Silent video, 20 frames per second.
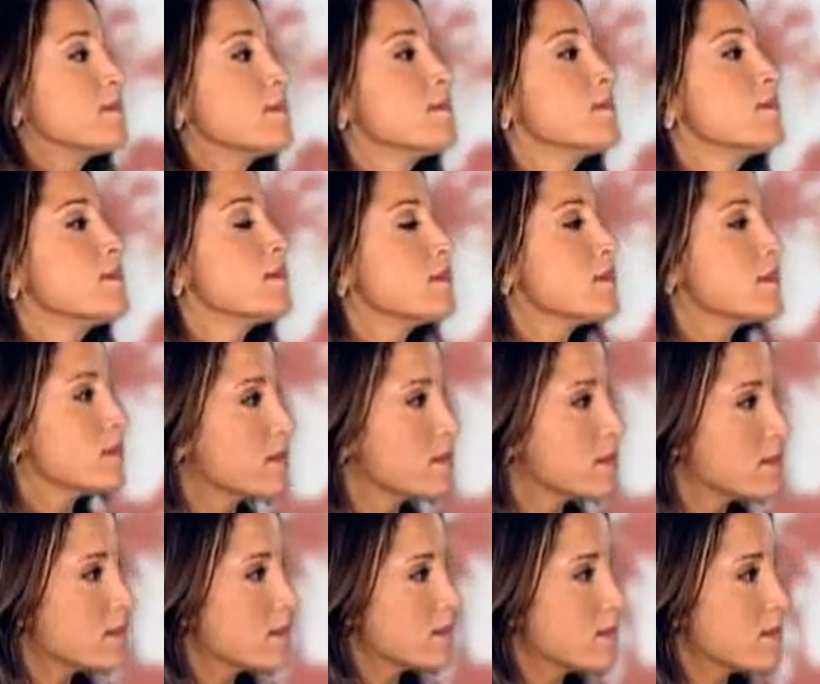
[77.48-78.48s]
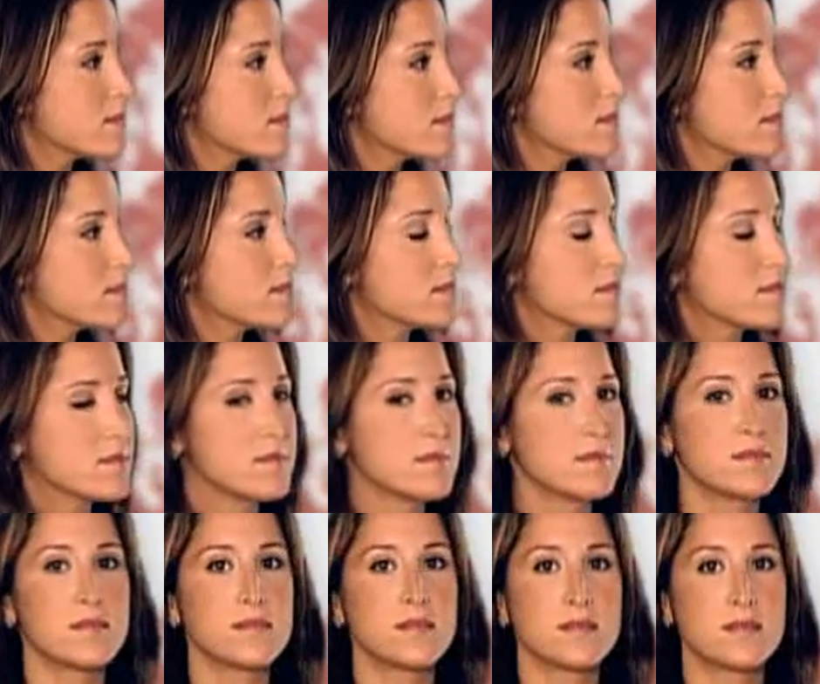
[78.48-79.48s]

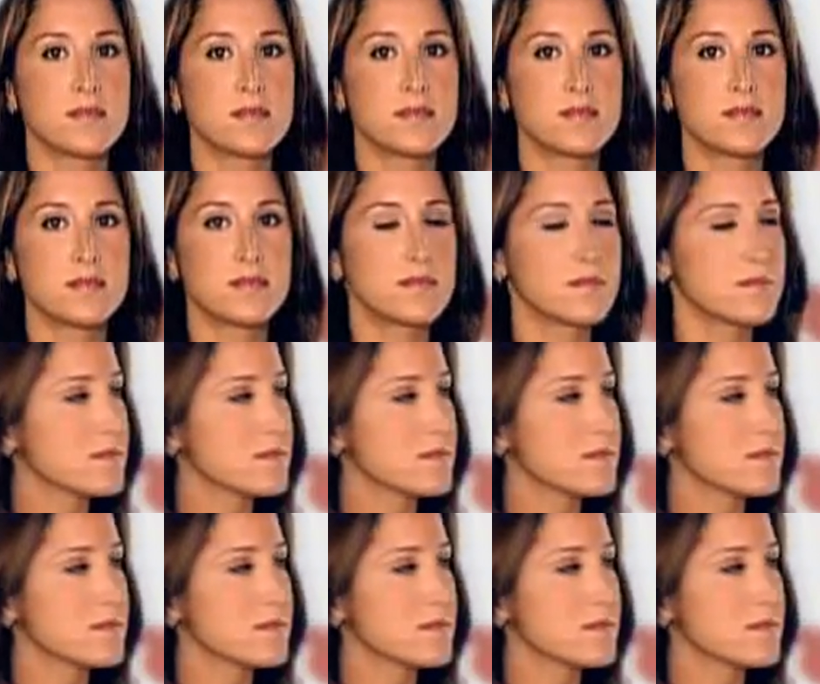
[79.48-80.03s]
No words are spoken by the person on screen.